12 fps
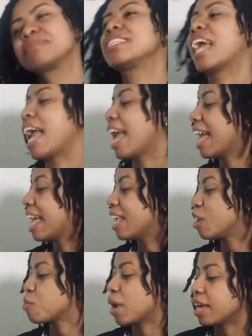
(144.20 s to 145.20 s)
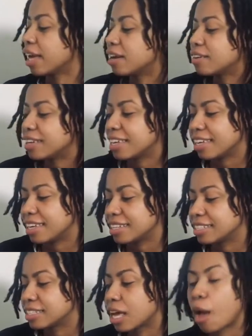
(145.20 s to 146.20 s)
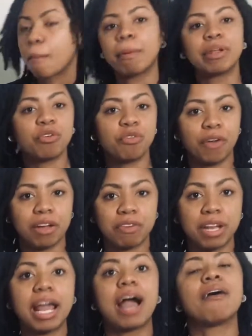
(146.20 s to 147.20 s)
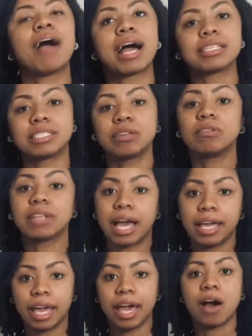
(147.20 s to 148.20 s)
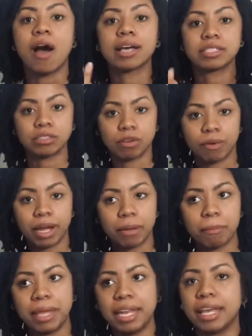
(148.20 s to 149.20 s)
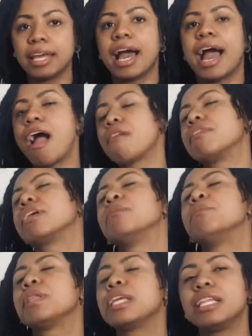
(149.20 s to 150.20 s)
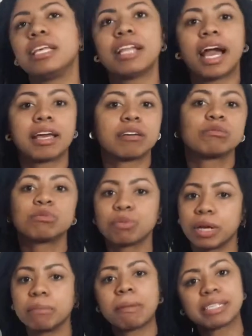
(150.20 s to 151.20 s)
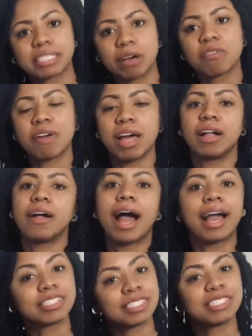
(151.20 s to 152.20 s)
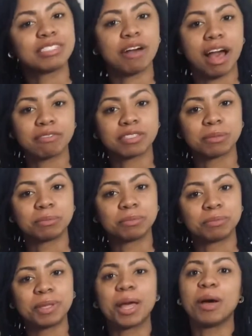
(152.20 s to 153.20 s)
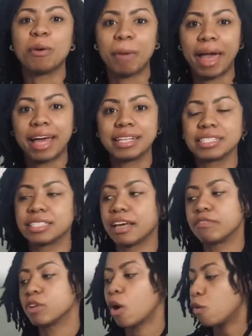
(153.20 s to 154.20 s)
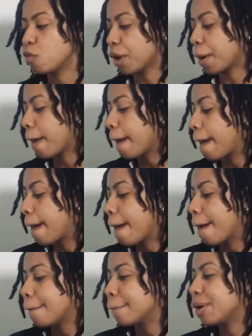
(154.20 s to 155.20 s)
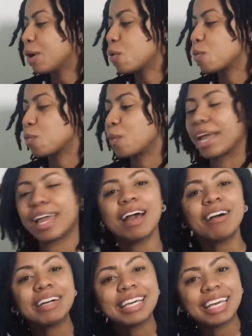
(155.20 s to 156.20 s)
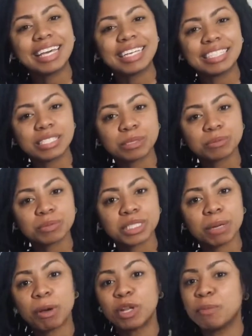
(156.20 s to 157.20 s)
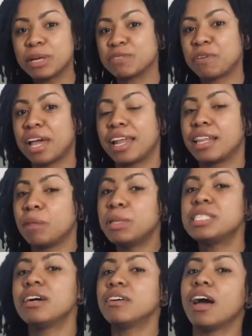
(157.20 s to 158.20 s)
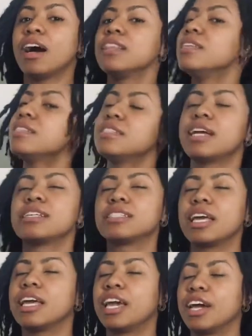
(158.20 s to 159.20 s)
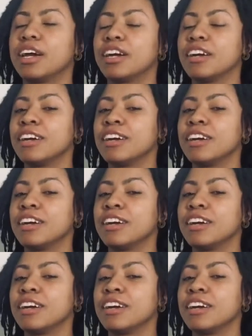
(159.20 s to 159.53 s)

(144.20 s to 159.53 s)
and Rael is my new favorite. Now, I still like L, I still recommend it. I haven't completely like rid myself of L. I actually still have some L pads left over, but Rael is my new best friend. And let me tell y'all, this is not a skincare